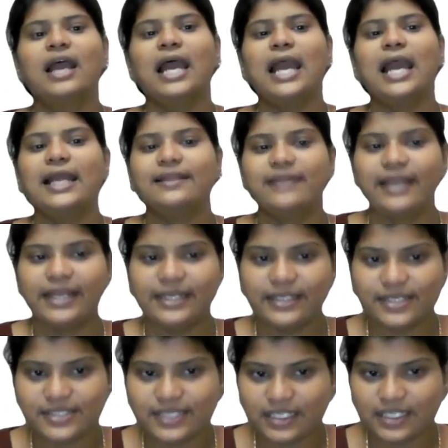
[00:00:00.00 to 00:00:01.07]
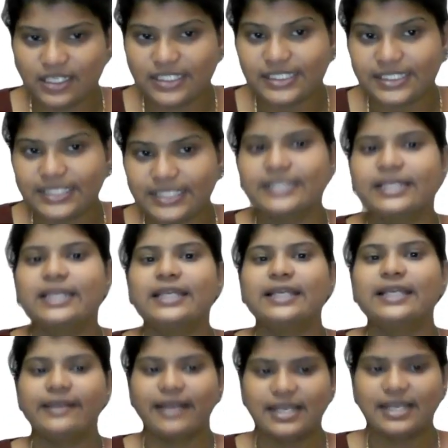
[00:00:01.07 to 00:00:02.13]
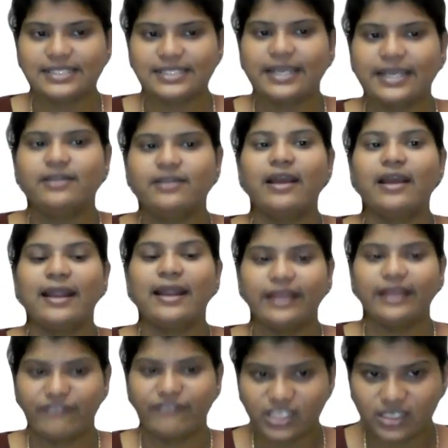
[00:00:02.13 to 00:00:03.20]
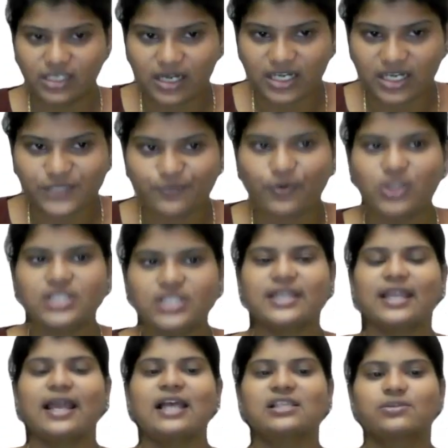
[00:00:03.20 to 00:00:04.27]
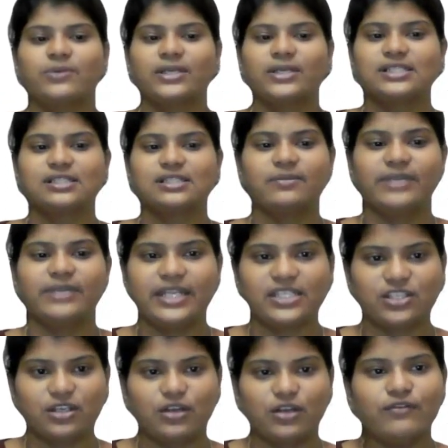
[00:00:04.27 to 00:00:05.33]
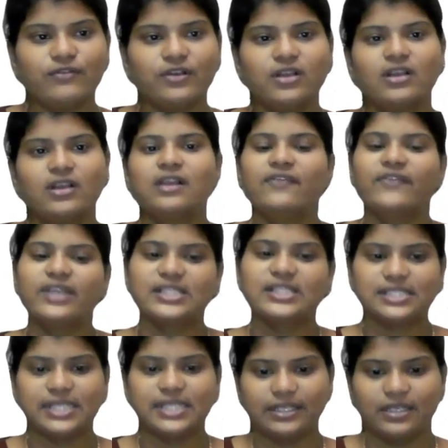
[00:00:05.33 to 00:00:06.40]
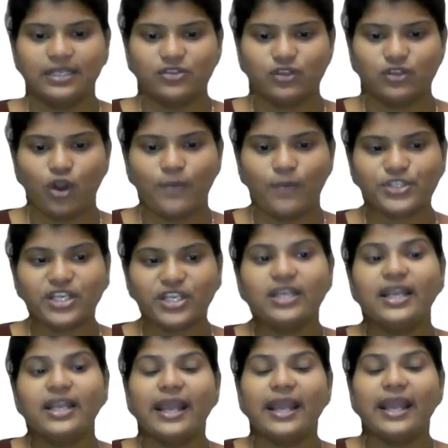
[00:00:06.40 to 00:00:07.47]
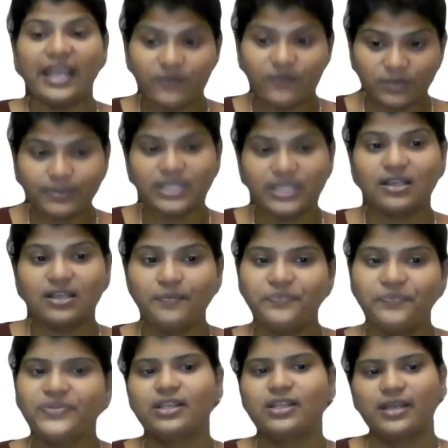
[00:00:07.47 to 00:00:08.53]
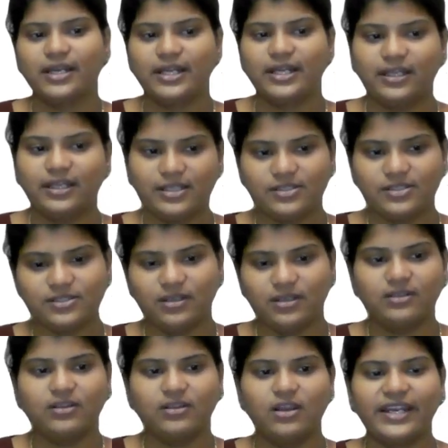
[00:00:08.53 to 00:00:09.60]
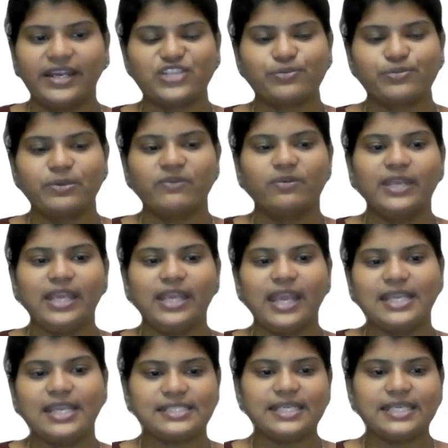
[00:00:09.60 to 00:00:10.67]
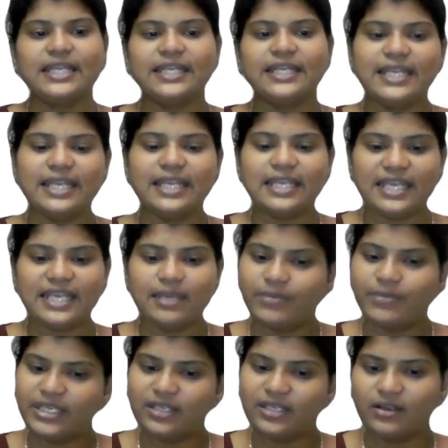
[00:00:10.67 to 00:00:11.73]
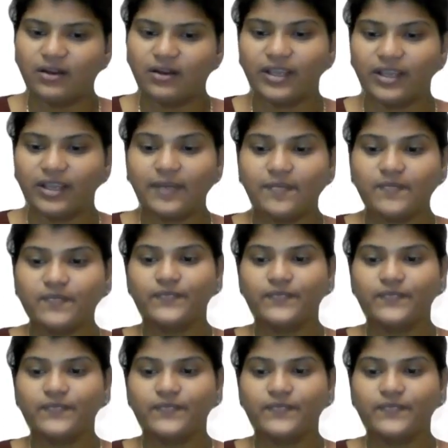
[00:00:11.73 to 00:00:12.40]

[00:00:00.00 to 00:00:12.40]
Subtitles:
and the intercellular signaling cascade, and the effector response, and the last one is termination of the signal. So the option A will be the correct answer. The arrangement will be A, C, D, E, B. Okay.